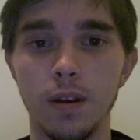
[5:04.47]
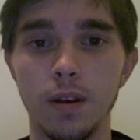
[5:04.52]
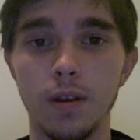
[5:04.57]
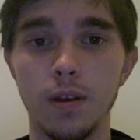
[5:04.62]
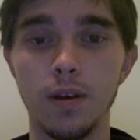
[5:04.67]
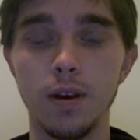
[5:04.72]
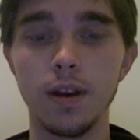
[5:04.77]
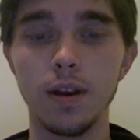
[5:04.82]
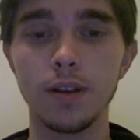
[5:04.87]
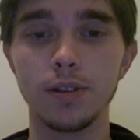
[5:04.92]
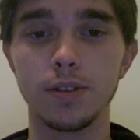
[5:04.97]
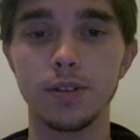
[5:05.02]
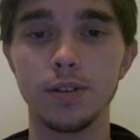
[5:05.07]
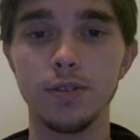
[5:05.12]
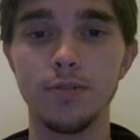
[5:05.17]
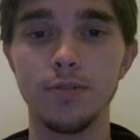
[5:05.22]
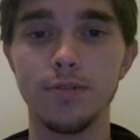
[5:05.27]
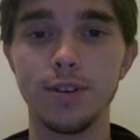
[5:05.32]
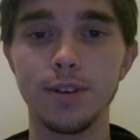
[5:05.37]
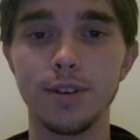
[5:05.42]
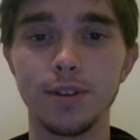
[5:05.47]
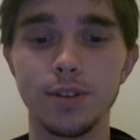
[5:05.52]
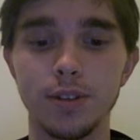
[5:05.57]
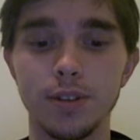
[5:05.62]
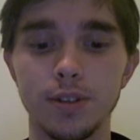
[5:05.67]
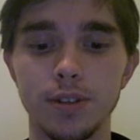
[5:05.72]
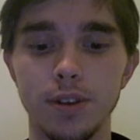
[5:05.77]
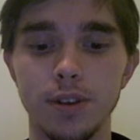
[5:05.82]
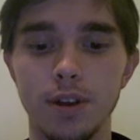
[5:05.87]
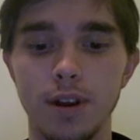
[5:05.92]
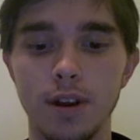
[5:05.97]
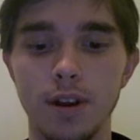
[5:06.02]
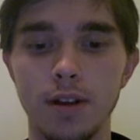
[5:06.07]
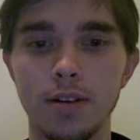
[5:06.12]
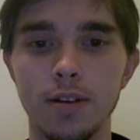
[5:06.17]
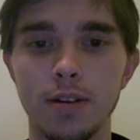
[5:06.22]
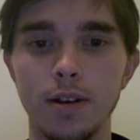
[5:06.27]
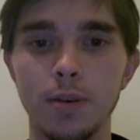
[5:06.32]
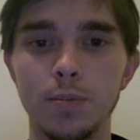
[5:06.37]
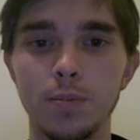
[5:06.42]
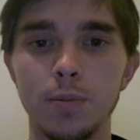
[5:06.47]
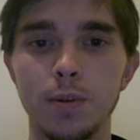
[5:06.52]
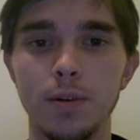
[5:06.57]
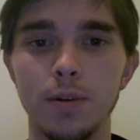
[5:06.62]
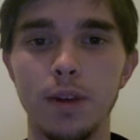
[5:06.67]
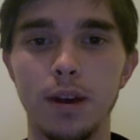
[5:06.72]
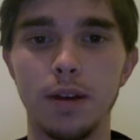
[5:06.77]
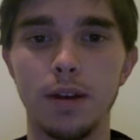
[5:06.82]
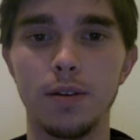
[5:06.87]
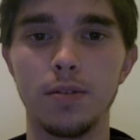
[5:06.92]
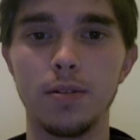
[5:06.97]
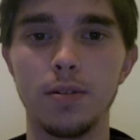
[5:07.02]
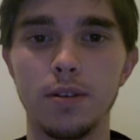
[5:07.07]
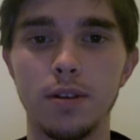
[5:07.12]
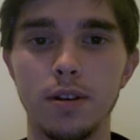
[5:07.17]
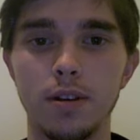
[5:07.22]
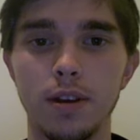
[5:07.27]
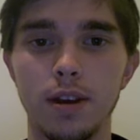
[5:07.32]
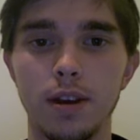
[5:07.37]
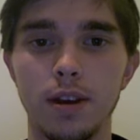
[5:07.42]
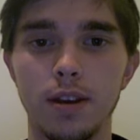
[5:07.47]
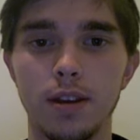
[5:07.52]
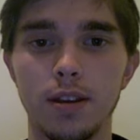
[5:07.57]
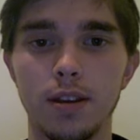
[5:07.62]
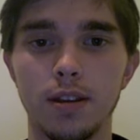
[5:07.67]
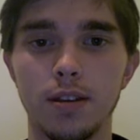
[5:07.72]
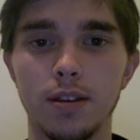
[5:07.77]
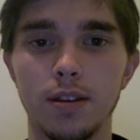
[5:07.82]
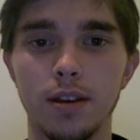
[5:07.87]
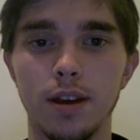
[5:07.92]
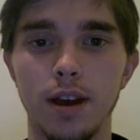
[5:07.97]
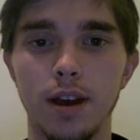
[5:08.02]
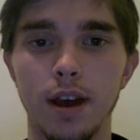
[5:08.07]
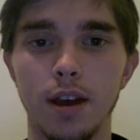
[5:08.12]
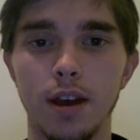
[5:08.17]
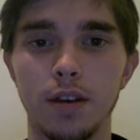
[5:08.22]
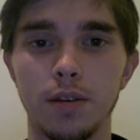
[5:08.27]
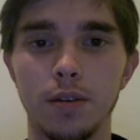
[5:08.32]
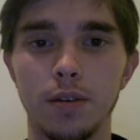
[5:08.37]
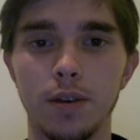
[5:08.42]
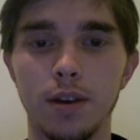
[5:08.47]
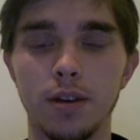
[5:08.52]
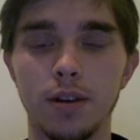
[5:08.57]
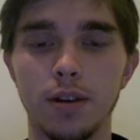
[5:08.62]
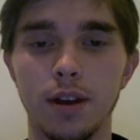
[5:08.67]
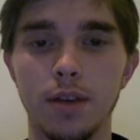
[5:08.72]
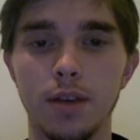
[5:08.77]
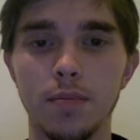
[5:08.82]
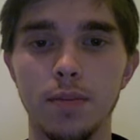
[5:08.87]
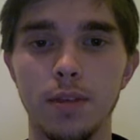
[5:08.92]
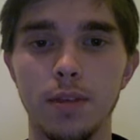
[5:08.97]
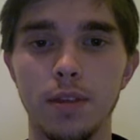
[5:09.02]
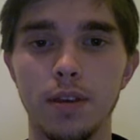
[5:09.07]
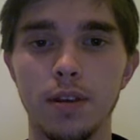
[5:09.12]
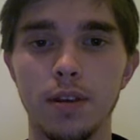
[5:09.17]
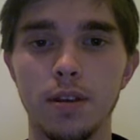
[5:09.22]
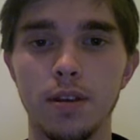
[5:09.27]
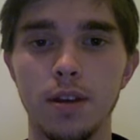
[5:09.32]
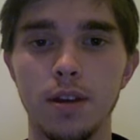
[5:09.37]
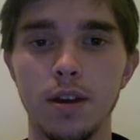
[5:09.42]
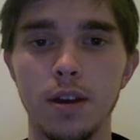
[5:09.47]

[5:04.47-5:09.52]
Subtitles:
Alright, so finished the cigar, nubbed her down, and had a great time with it.